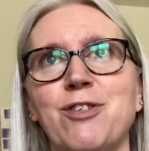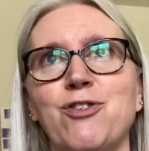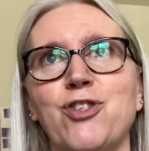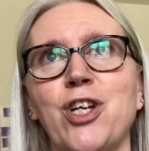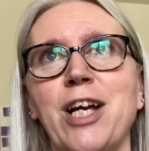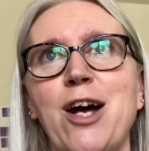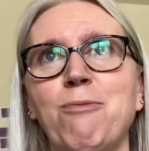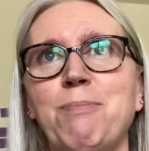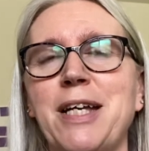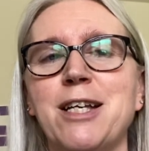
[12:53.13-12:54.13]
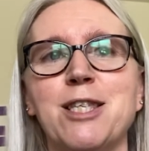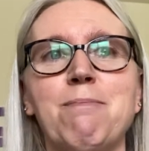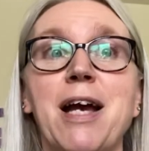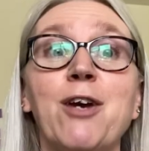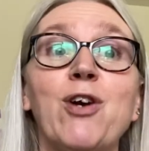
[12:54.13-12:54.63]
check out, because
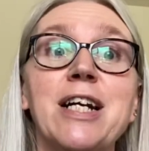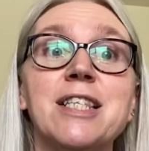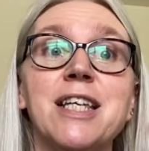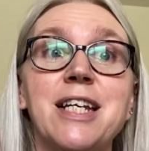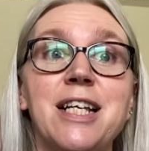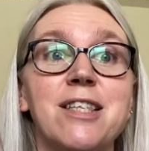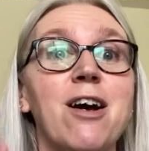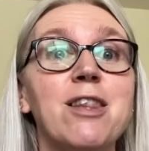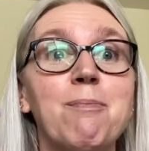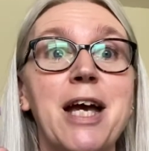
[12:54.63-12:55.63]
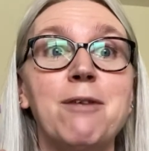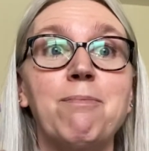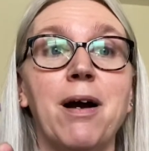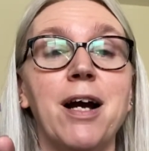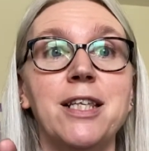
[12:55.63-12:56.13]
my grandson is on the bed
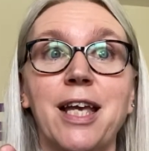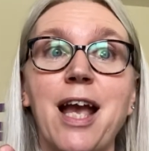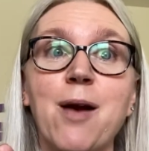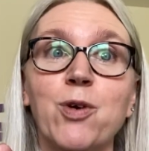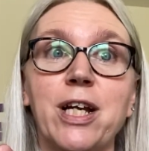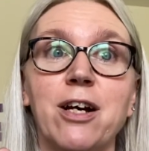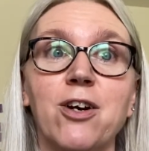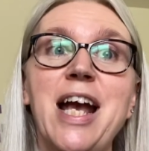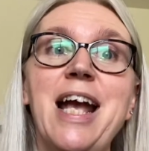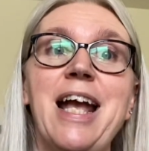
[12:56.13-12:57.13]
behind the camera here,